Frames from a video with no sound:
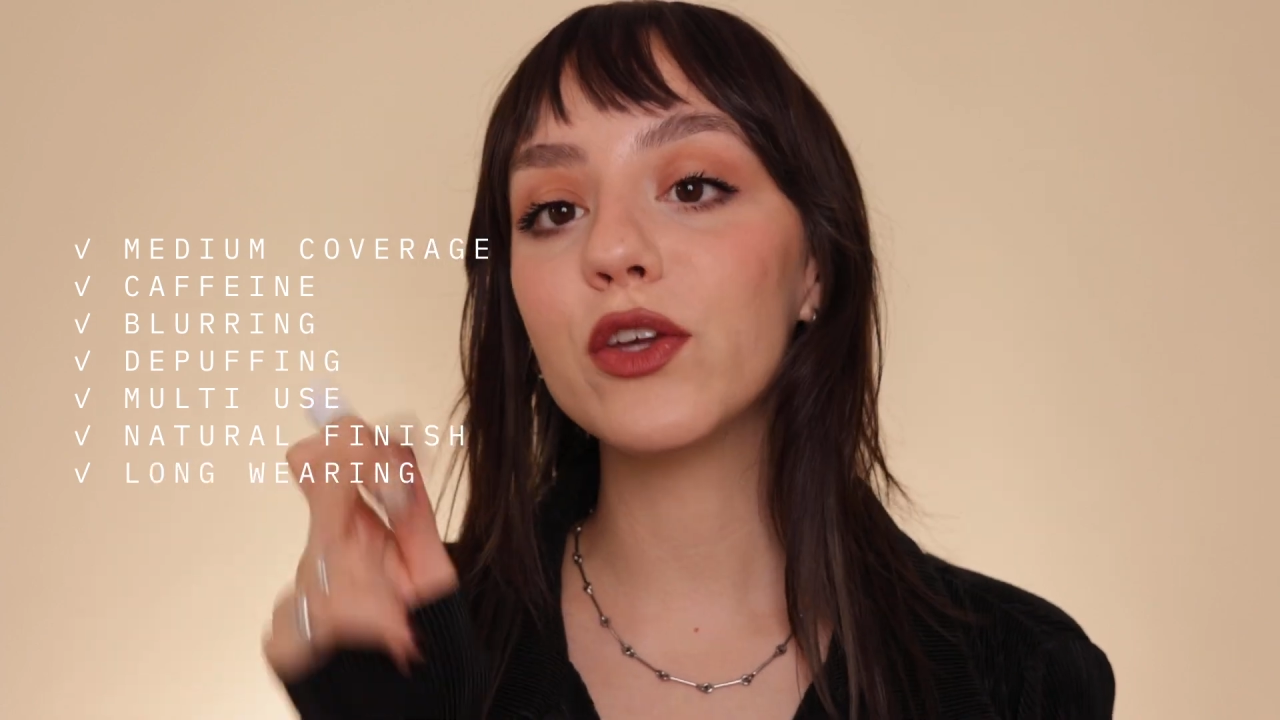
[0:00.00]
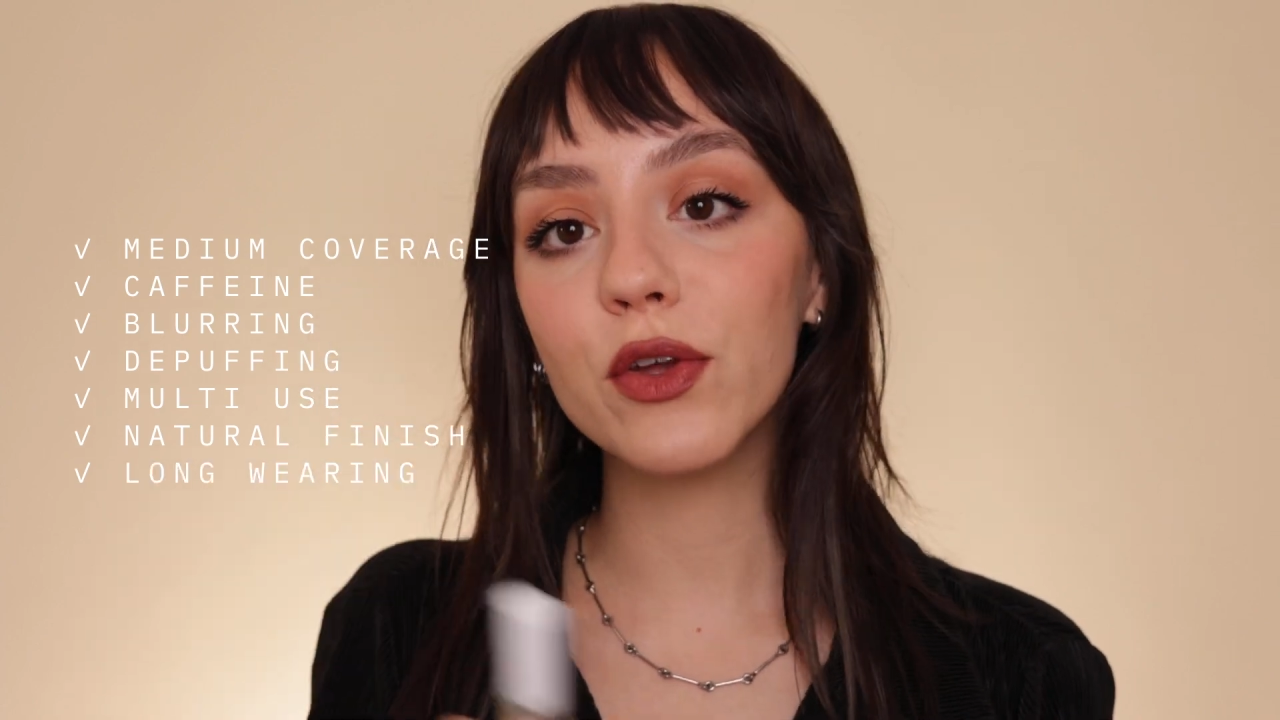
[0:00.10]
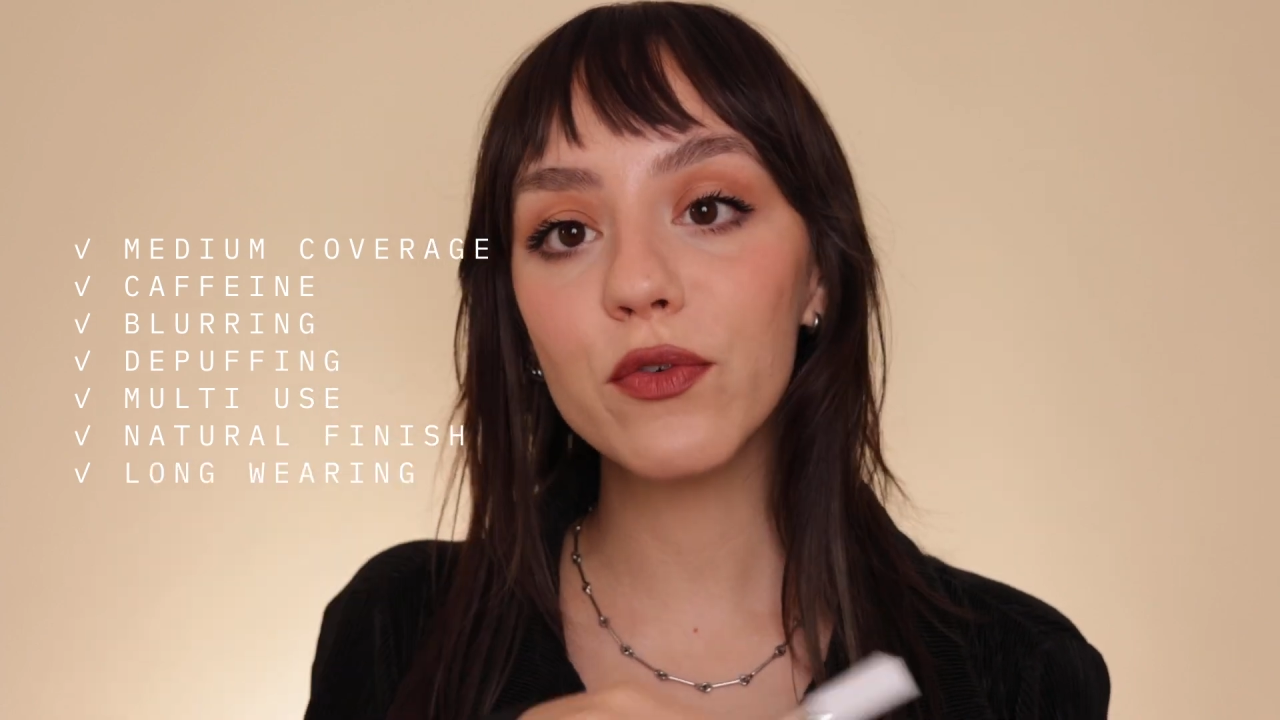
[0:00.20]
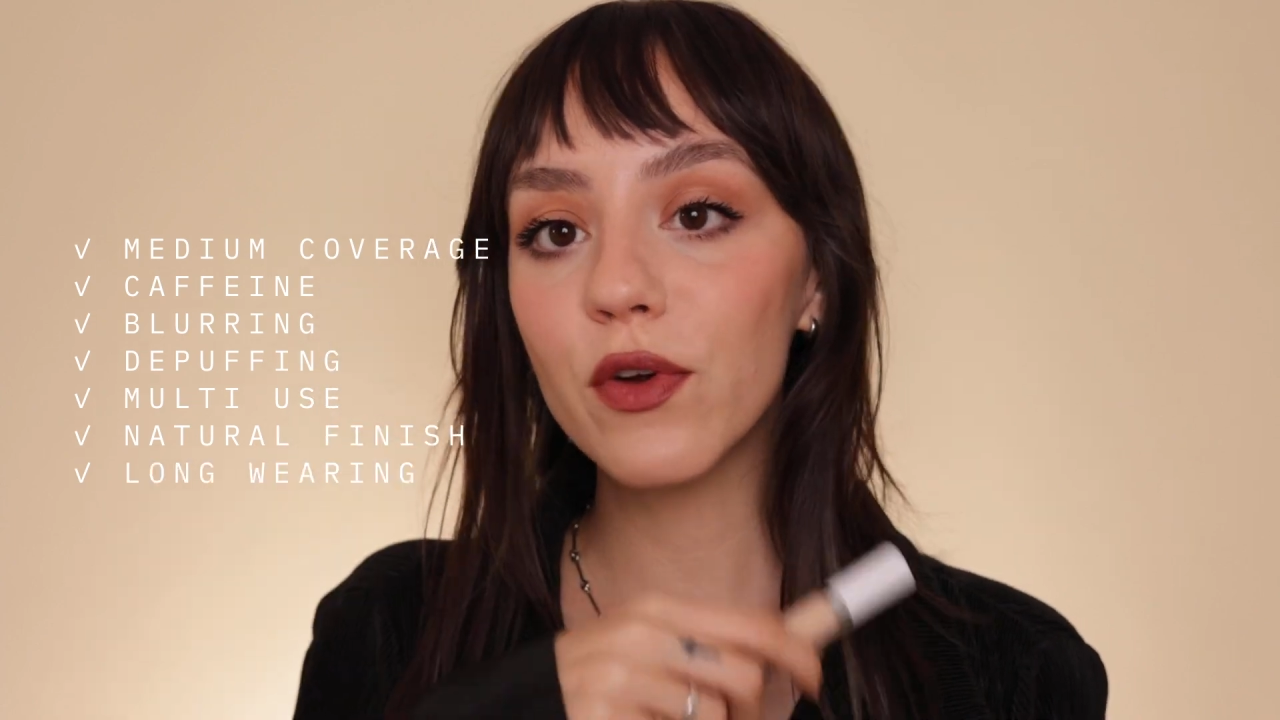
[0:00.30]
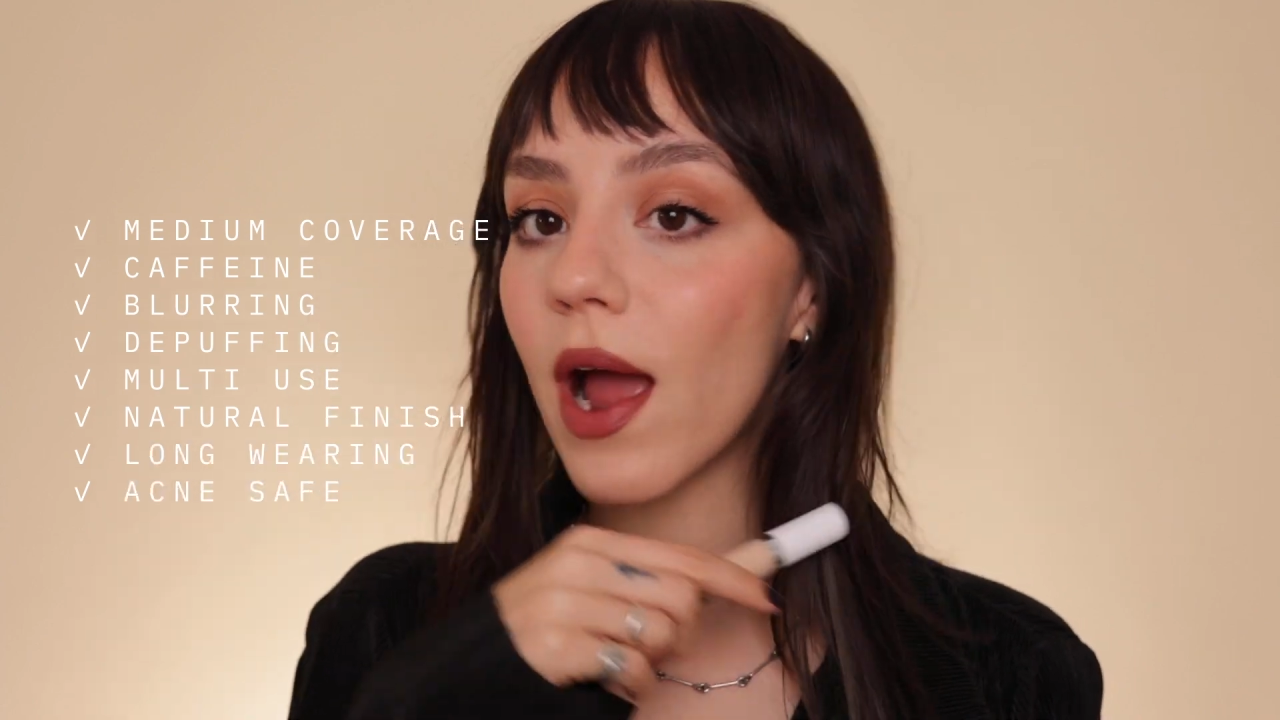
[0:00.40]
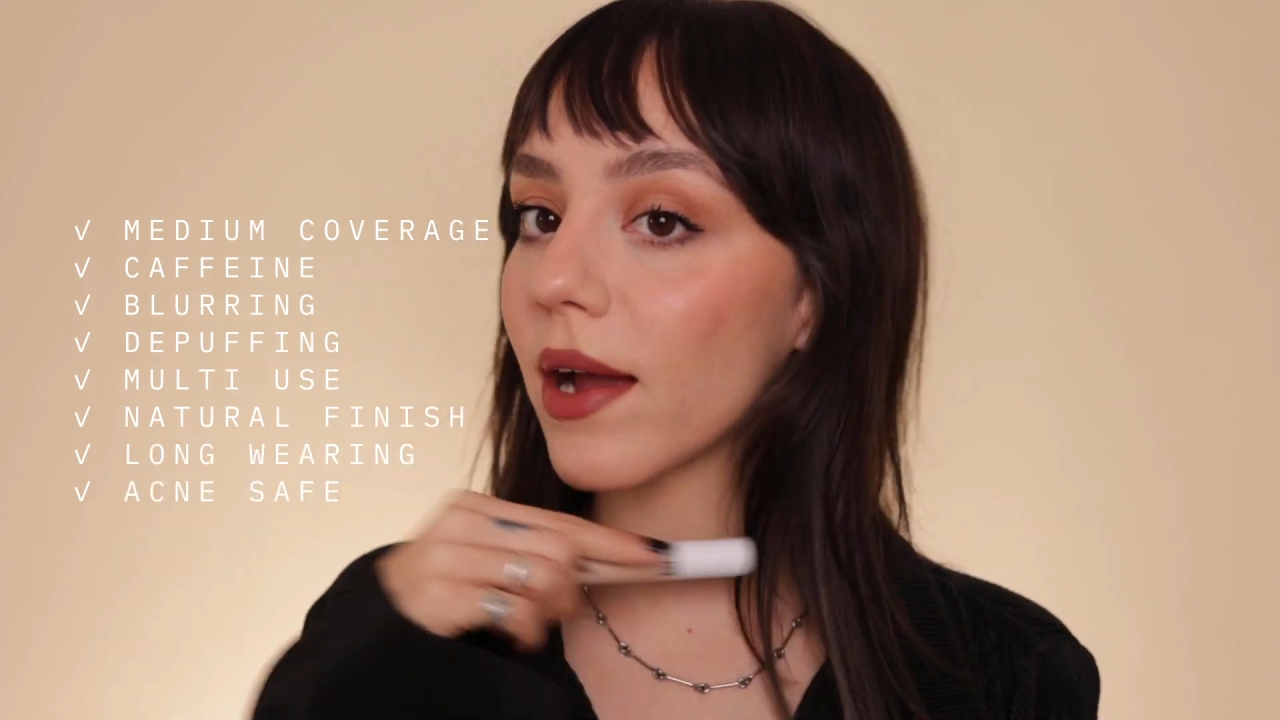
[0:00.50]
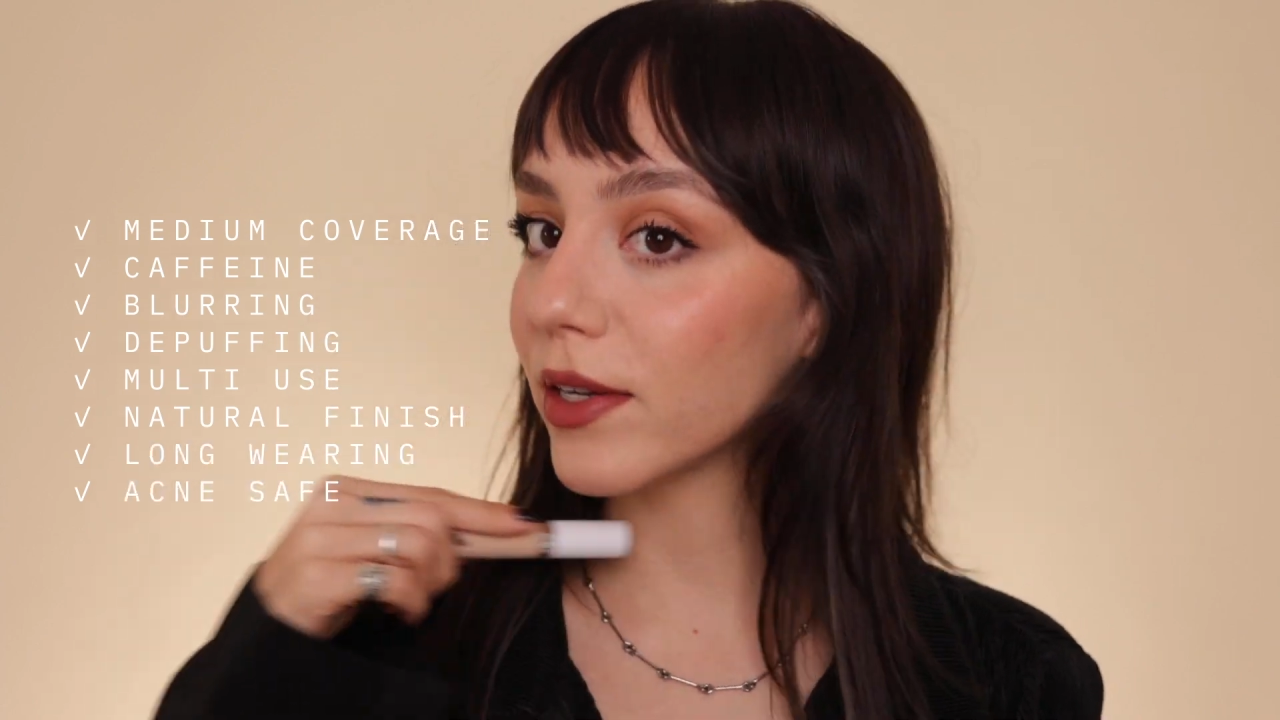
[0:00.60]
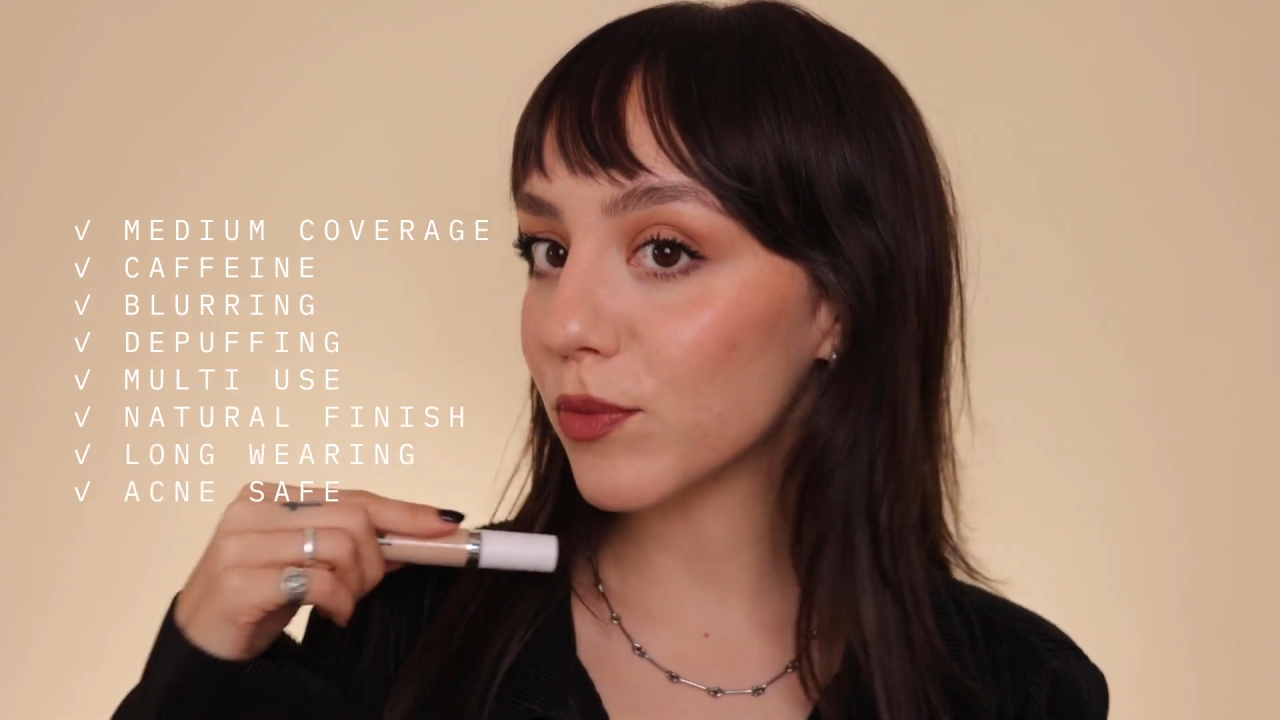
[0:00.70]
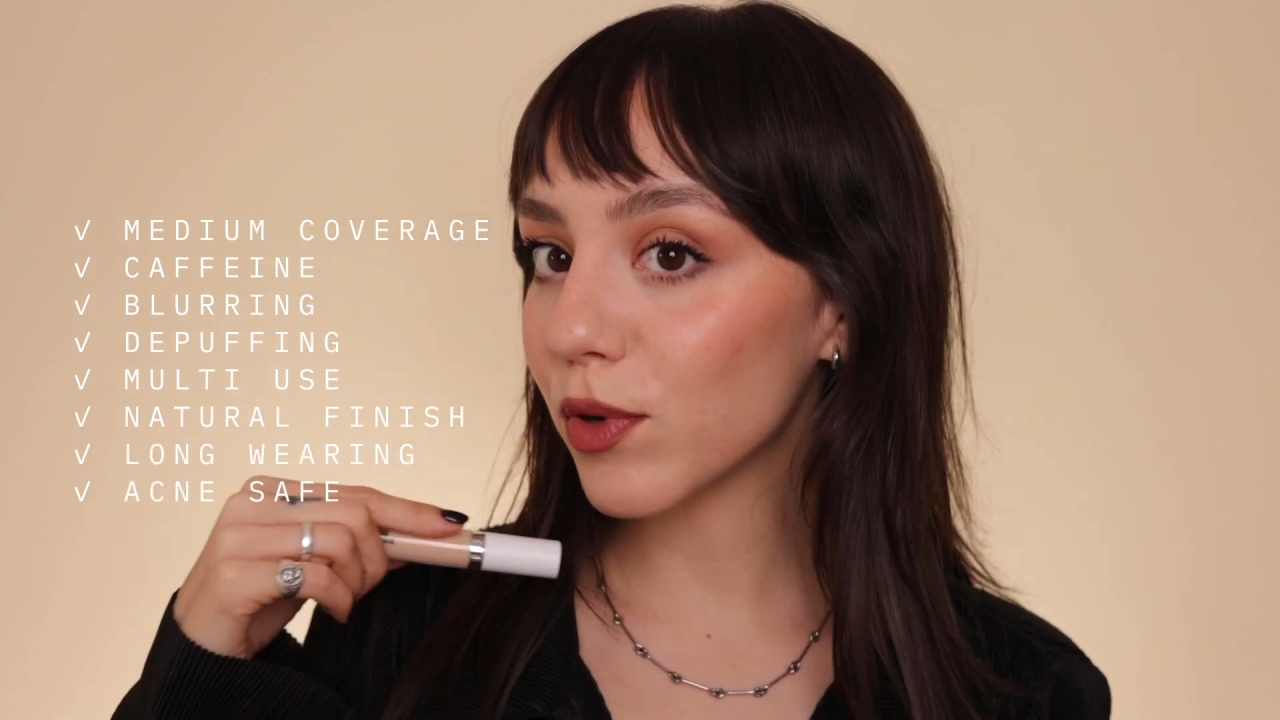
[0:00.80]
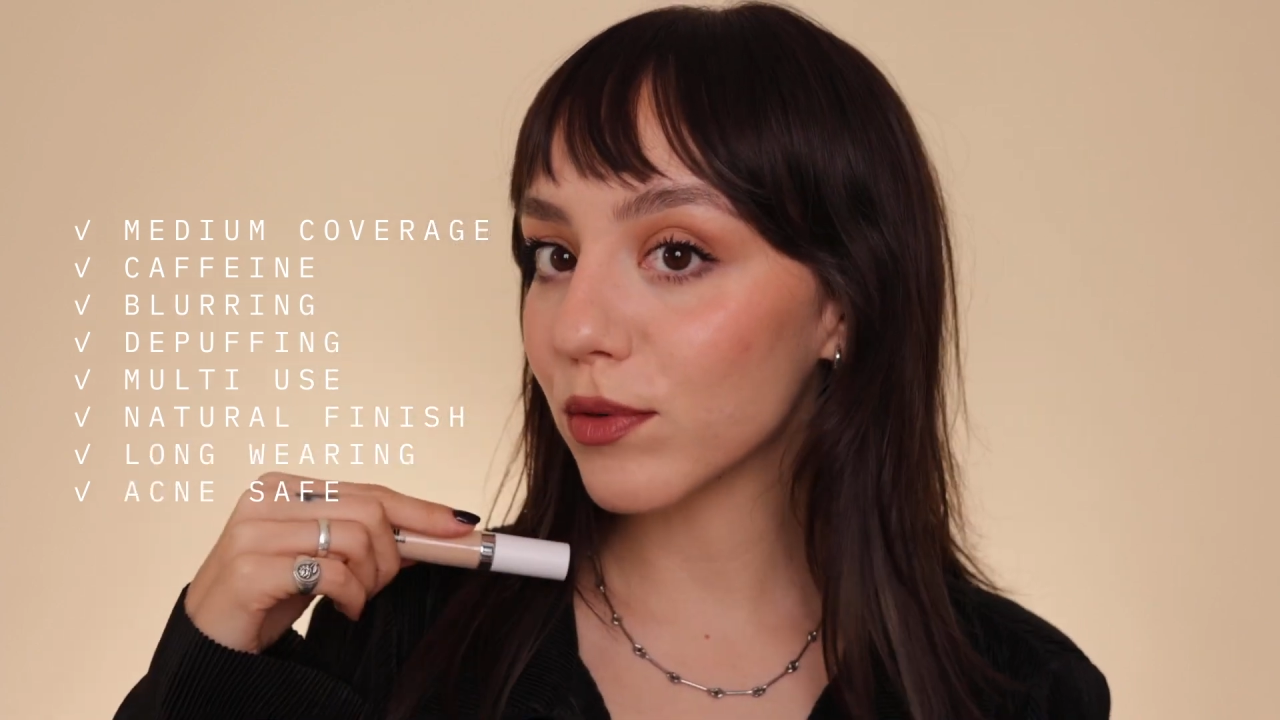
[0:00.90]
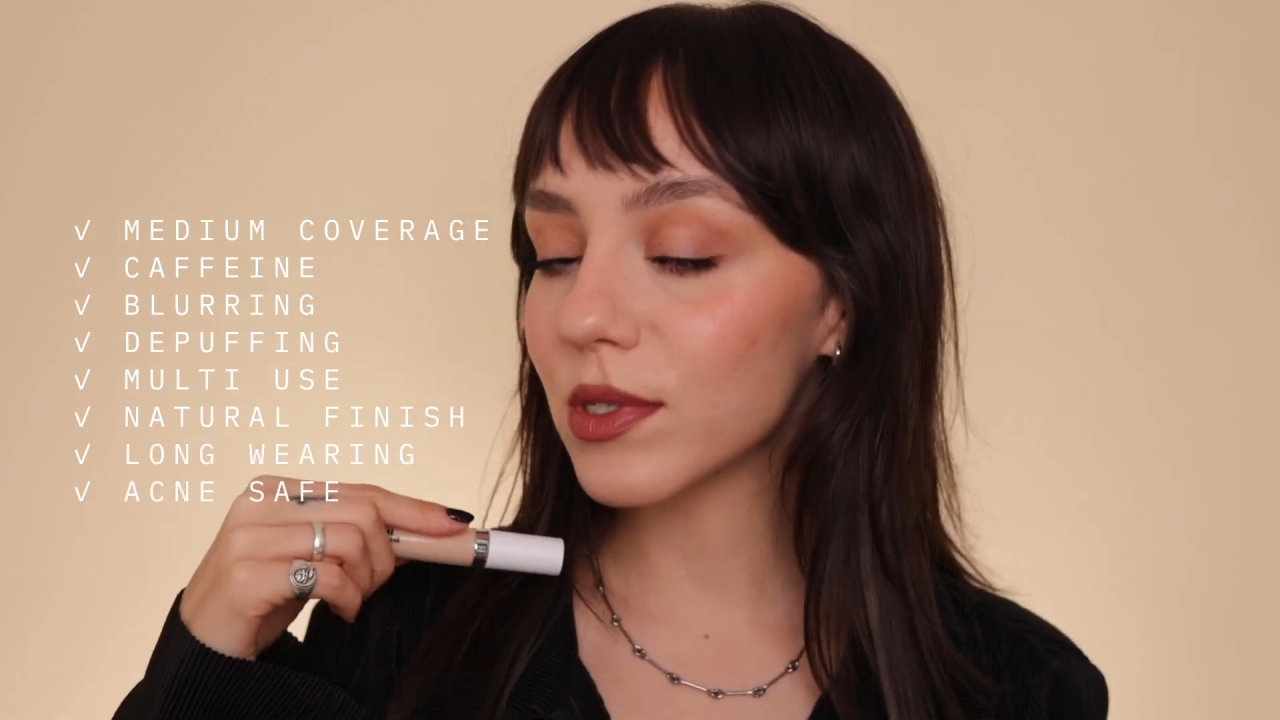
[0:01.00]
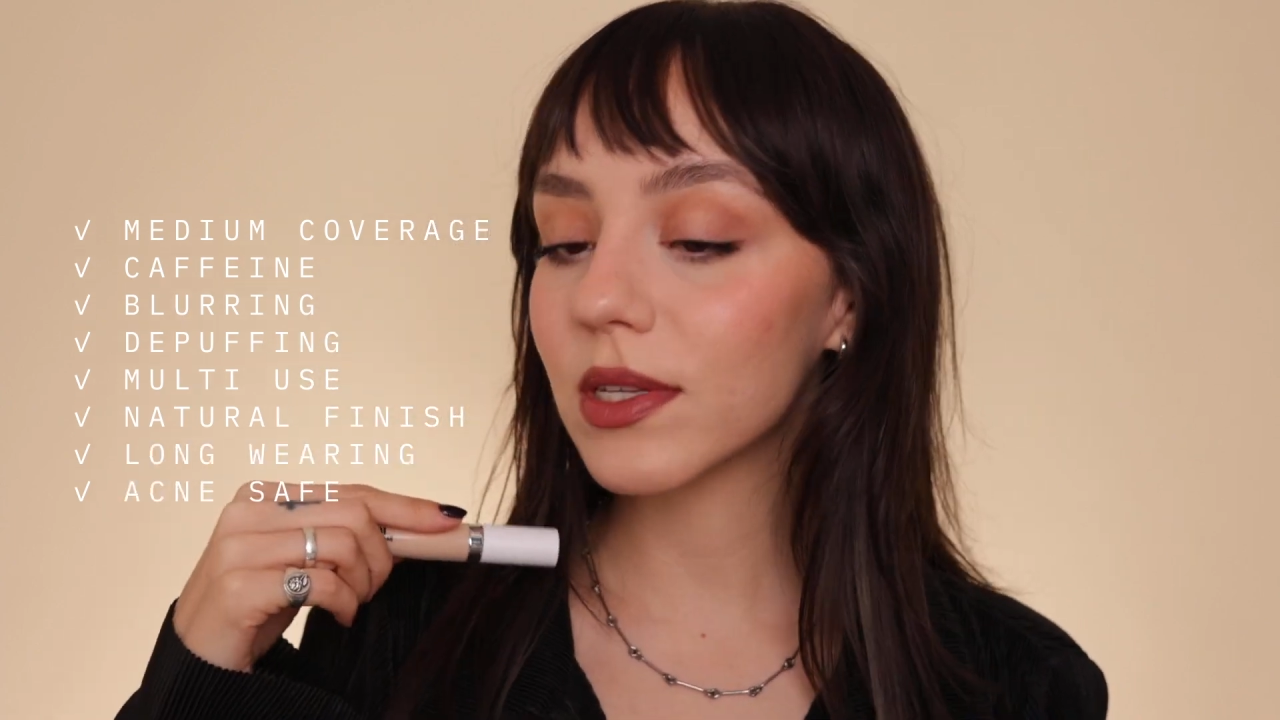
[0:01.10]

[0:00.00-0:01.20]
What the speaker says: good for acne prone